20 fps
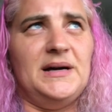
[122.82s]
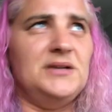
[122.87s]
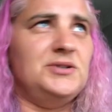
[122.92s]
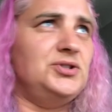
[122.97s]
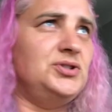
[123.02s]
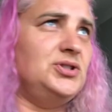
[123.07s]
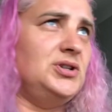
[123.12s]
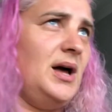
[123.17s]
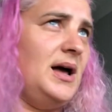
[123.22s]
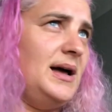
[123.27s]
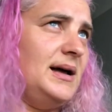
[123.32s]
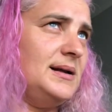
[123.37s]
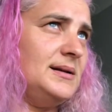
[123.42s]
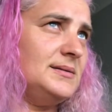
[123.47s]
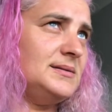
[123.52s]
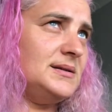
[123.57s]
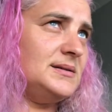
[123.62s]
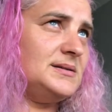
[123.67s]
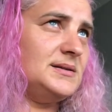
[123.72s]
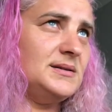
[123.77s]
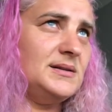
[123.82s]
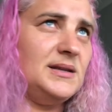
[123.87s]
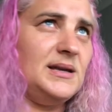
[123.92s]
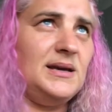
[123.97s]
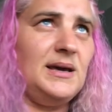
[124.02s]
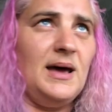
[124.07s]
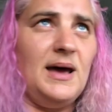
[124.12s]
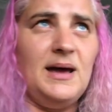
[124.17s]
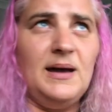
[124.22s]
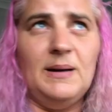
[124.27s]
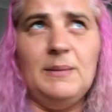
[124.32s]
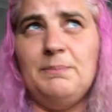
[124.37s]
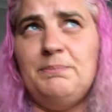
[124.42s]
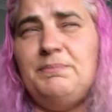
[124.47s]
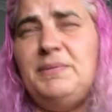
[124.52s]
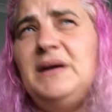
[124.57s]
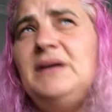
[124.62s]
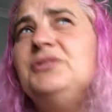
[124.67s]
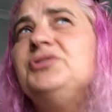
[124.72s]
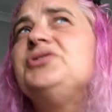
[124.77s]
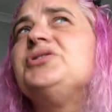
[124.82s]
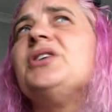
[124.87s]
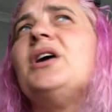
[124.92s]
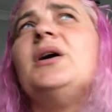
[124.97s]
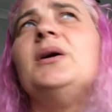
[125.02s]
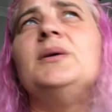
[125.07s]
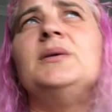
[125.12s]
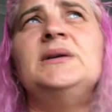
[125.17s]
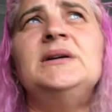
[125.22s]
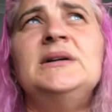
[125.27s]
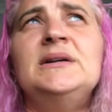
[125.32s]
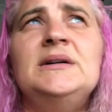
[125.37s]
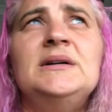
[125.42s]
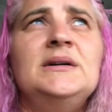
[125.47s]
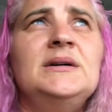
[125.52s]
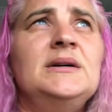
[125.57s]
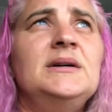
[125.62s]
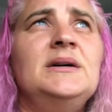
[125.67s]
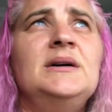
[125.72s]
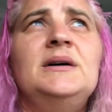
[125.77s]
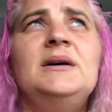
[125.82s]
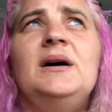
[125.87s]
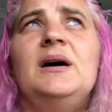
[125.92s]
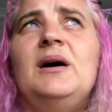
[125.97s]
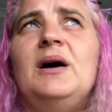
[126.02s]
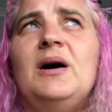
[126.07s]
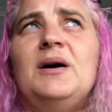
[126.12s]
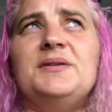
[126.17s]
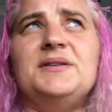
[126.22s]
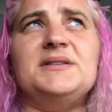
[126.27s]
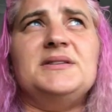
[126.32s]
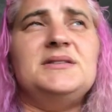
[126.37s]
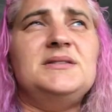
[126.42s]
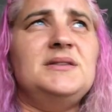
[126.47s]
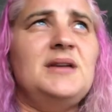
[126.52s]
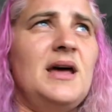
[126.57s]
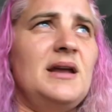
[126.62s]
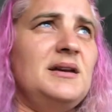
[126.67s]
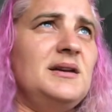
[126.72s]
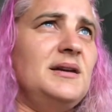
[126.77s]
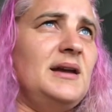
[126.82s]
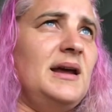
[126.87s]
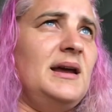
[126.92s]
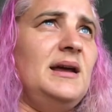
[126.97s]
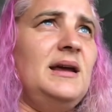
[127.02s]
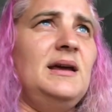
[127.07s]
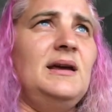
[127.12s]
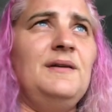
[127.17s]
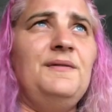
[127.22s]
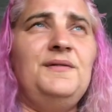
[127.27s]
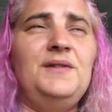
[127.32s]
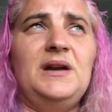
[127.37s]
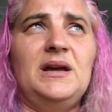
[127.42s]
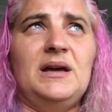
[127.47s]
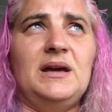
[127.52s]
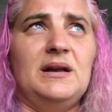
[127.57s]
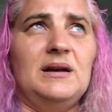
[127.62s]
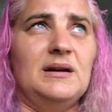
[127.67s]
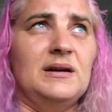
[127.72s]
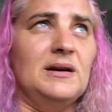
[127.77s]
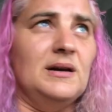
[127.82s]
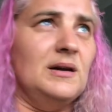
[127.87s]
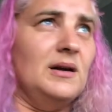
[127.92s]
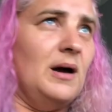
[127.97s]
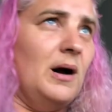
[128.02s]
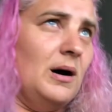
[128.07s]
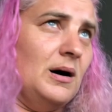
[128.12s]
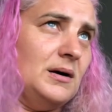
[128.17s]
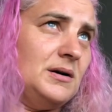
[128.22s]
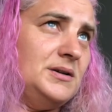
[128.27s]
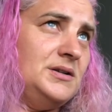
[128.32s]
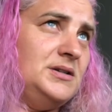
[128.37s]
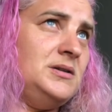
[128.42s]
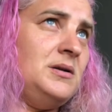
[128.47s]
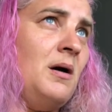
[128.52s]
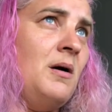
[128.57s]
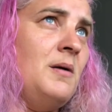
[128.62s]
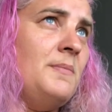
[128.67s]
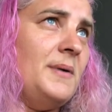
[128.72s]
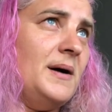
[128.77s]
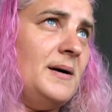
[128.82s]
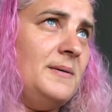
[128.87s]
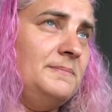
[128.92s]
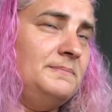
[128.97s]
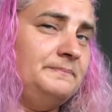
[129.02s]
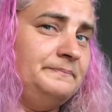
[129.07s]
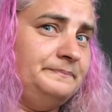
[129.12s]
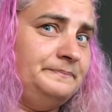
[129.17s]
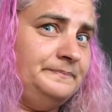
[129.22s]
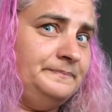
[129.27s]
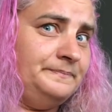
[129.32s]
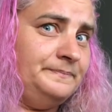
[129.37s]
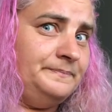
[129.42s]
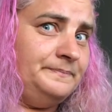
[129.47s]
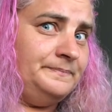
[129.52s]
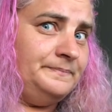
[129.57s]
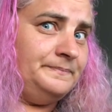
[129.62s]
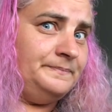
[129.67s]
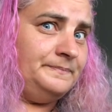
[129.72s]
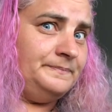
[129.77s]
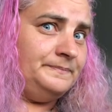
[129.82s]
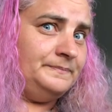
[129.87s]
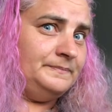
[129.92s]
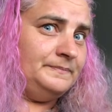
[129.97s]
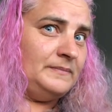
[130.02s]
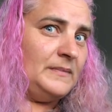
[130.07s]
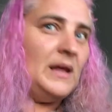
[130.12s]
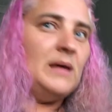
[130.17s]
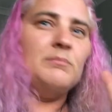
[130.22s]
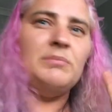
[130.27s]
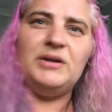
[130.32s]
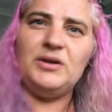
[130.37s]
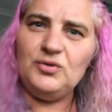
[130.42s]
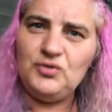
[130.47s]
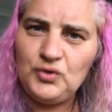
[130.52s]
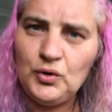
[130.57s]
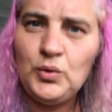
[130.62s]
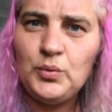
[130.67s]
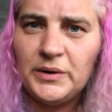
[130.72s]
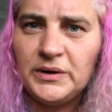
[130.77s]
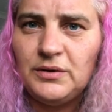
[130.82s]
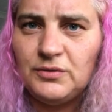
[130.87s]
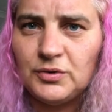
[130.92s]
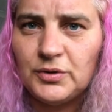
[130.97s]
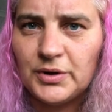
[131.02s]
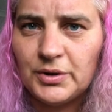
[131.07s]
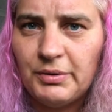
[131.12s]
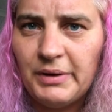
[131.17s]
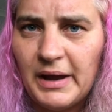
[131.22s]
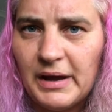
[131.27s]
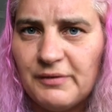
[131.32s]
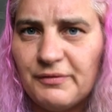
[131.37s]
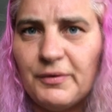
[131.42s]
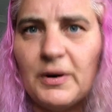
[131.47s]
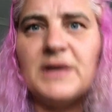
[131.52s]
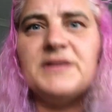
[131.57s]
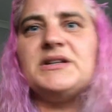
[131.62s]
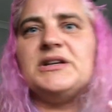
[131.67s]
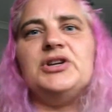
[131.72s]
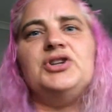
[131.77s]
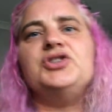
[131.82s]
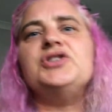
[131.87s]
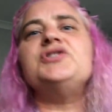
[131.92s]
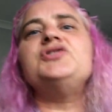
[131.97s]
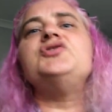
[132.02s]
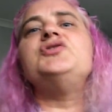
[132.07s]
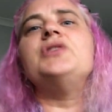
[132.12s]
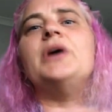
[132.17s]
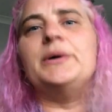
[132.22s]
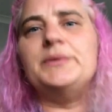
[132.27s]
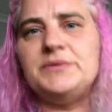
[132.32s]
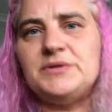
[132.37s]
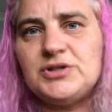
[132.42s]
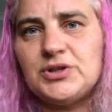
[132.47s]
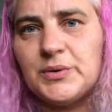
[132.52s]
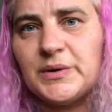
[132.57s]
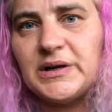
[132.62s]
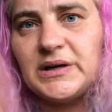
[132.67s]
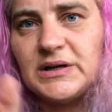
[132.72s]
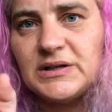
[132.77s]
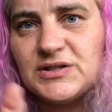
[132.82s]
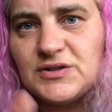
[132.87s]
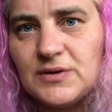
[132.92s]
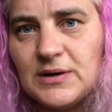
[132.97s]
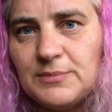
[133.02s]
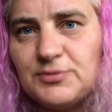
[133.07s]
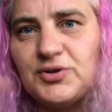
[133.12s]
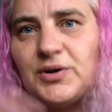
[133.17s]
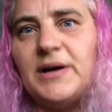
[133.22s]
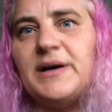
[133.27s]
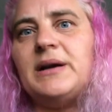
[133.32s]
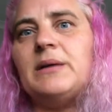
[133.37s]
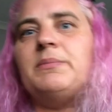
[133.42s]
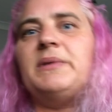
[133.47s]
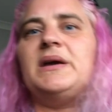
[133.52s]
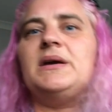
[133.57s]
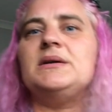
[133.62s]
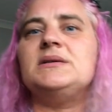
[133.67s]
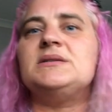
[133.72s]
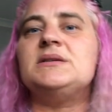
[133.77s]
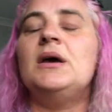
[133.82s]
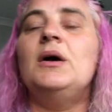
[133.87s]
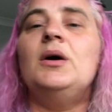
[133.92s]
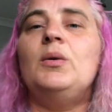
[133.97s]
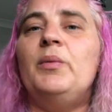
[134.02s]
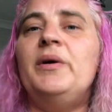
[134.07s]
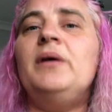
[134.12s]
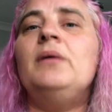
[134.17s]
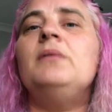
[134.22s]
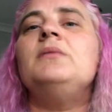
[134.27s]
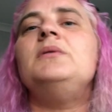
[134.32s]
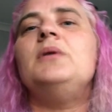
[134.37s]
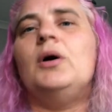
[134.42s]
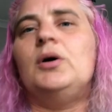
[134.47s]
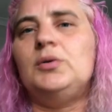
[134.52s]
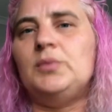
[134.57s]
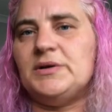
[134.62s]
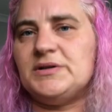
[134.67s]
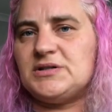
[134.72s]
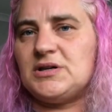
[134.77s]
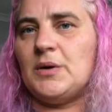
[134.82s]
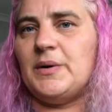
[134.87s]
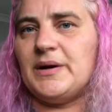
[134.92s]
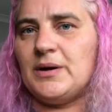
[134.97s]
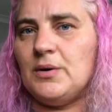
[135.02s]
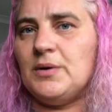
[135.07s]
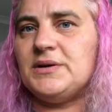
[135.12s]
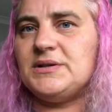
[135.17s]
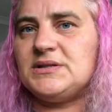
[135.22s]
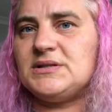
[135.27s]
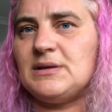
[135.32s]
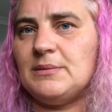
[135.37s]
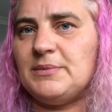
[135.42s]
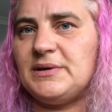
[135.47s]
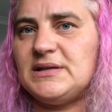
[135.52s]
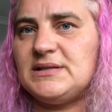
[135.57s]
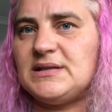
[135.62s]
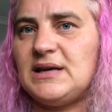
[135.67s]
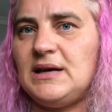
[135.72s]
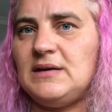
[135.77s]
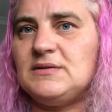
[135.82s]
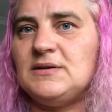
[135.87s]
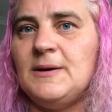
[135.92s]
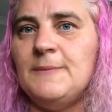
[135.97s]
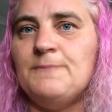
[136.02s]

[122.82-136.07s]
a child at the A&P show on a Saturday evening in October. But you do when you're doing creative writing. You just don't do it in a script writing, because we don't know what's going on in somebody's head.